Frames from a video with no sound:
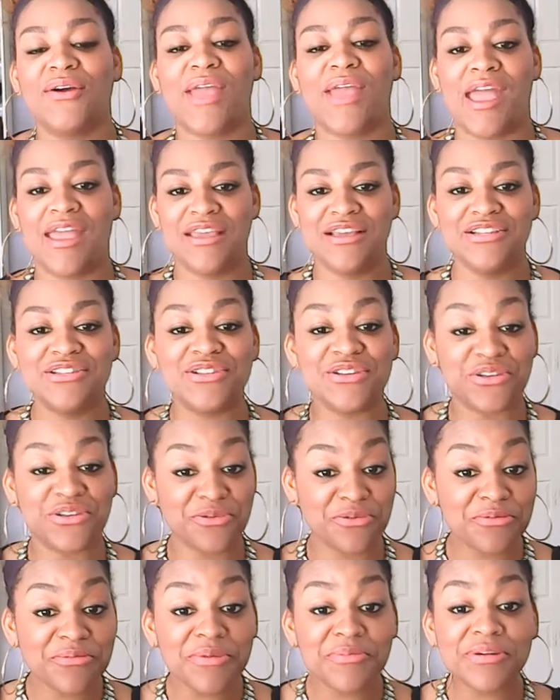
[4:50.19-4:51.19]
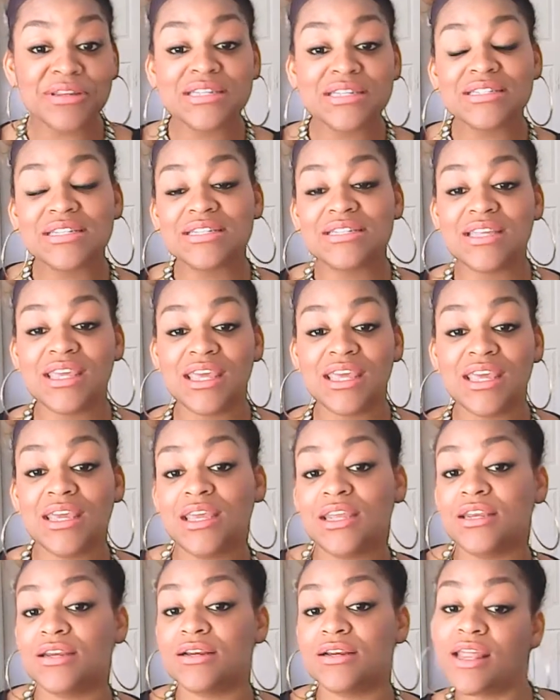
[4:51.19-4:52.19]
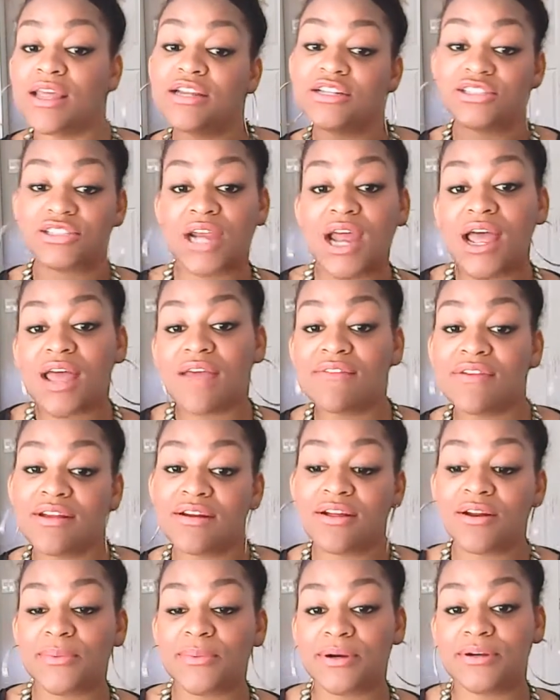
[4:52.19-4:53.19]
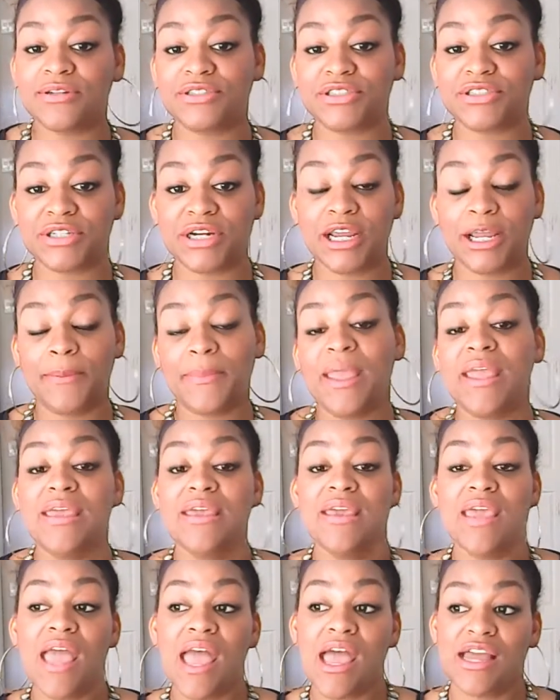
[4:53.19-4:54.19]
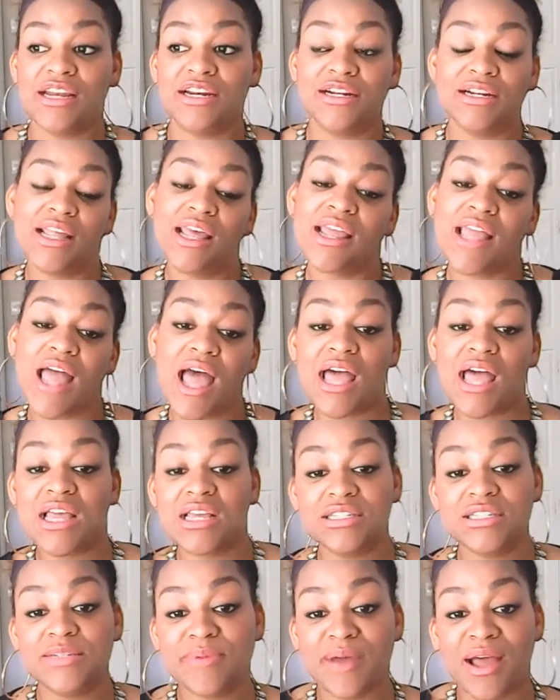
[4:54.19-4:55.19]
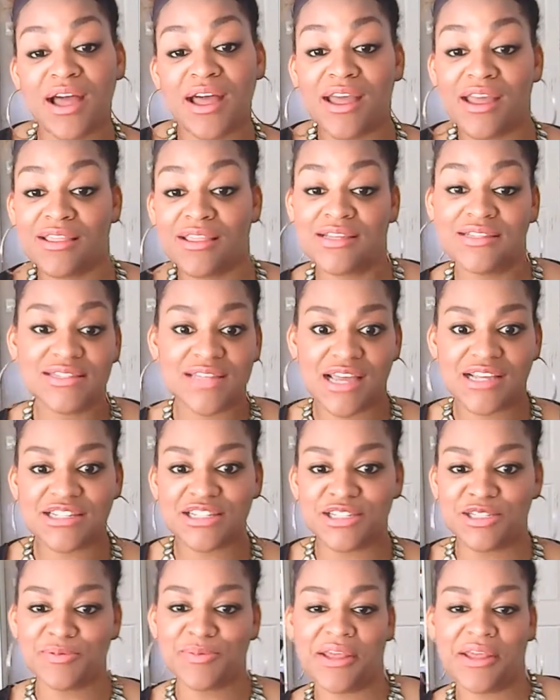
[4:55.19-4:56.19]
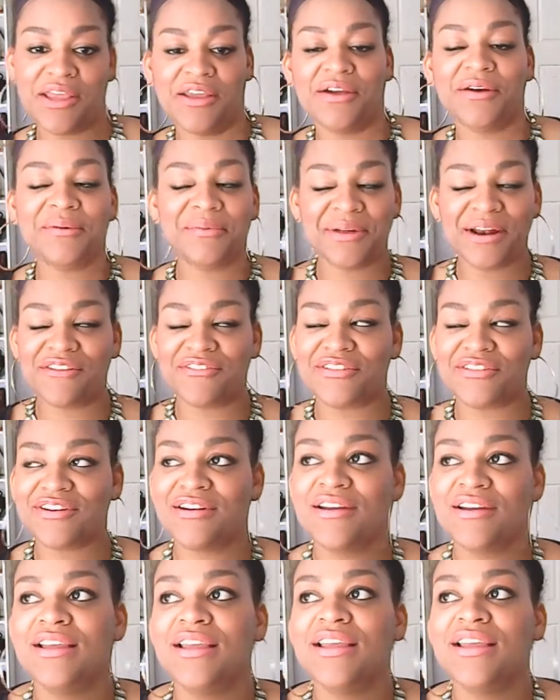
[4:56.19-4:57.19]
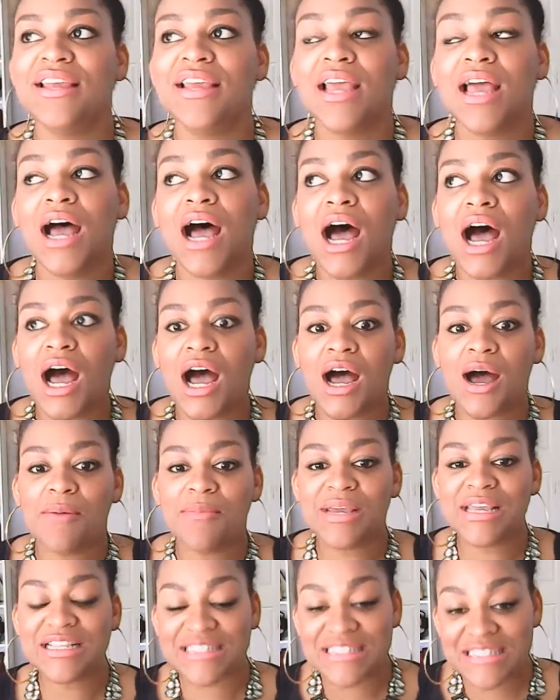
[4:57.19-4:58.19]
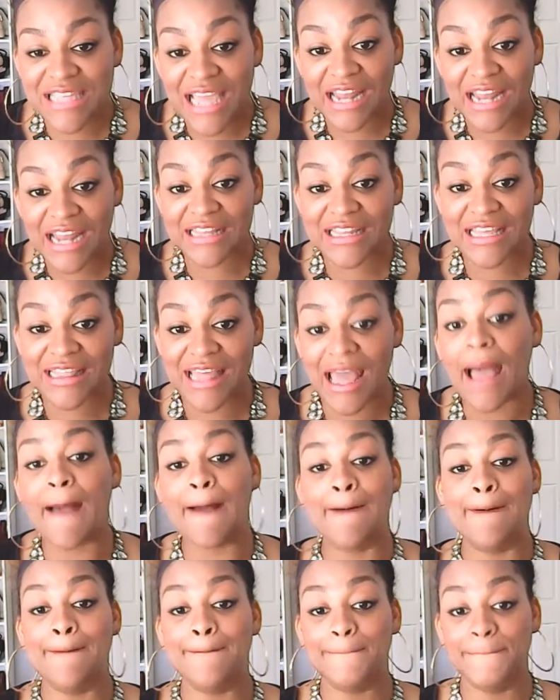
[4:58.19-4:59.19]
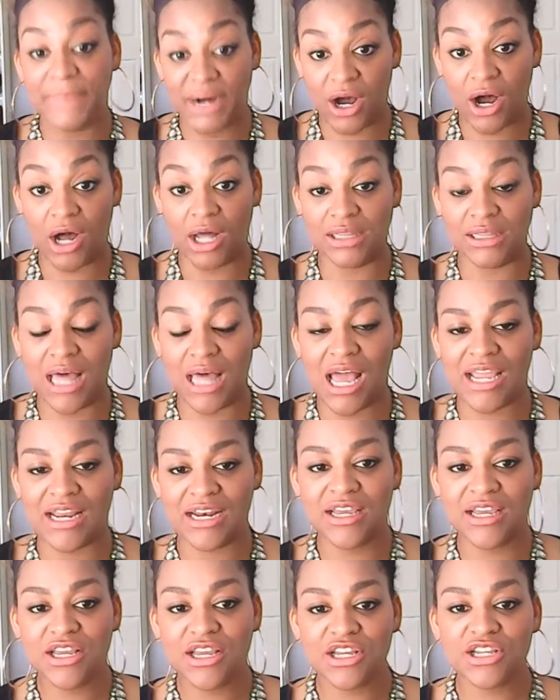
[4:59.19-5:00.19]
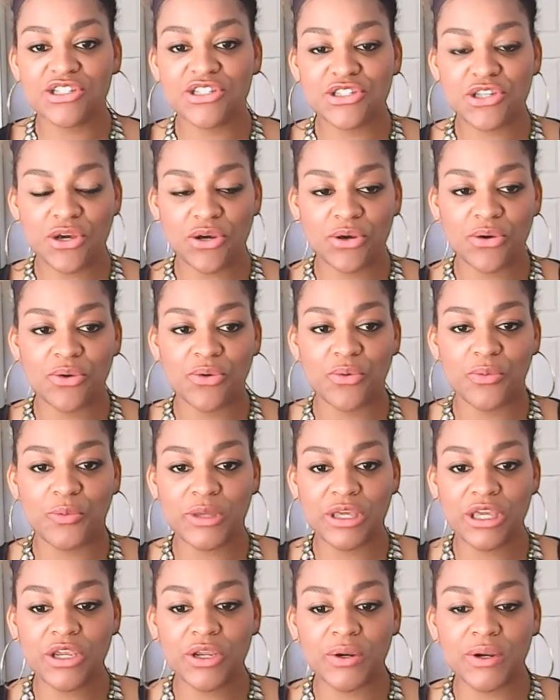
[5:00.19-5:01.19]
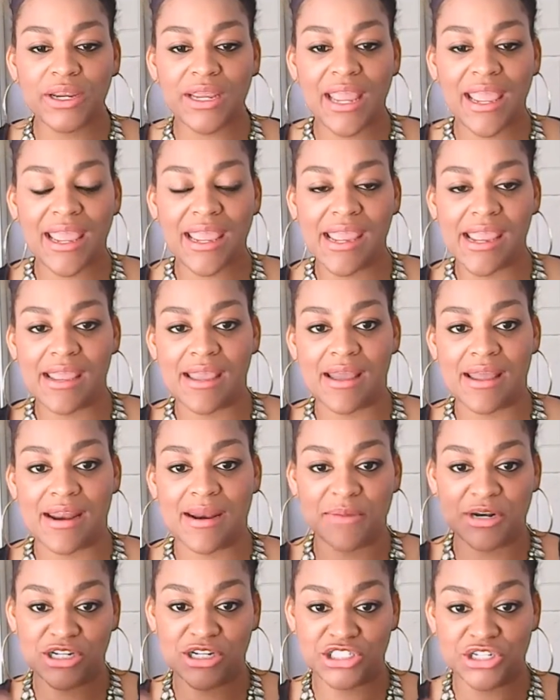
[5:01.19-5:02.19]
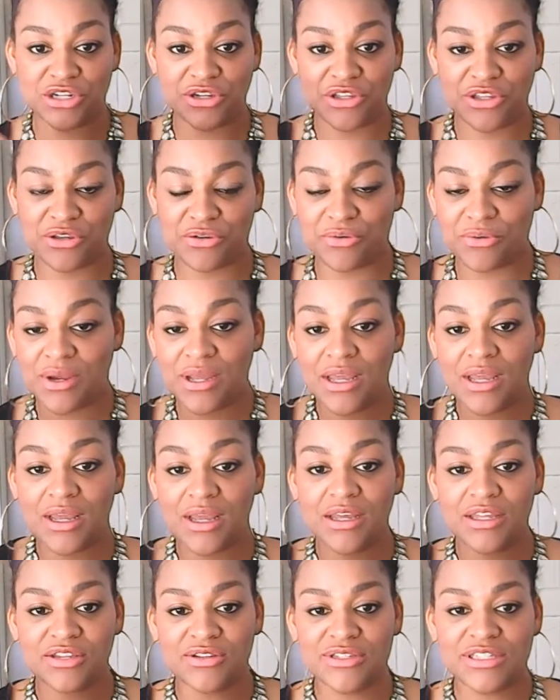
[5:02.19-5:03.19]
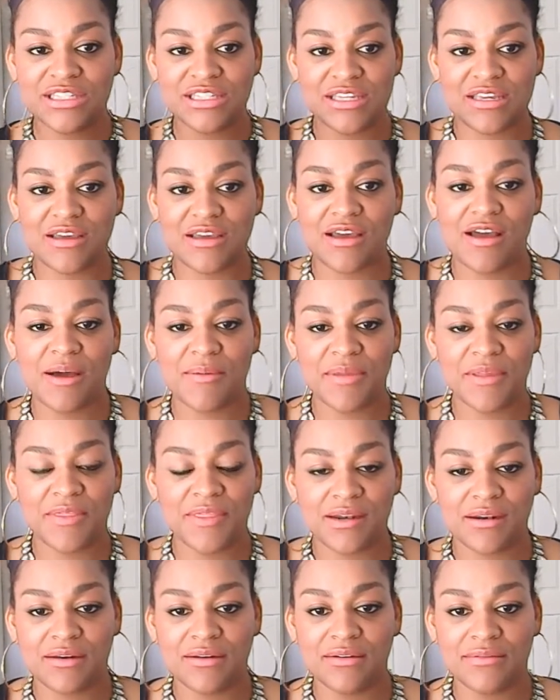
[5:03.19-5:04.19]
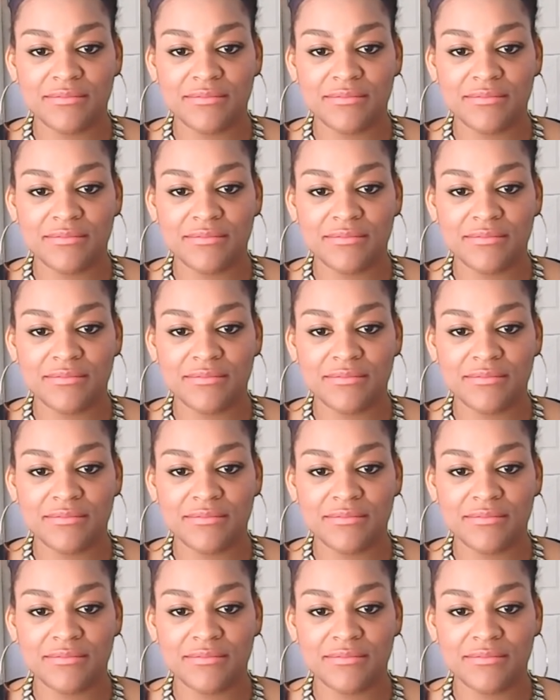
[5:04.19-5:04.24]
Okay, so you remember this as a kid, you're like driving on a road trip and you're like, I spy this license plate or whatever. It's kind of like that, but online. So we create, and I'm going to show you, you'll see, and then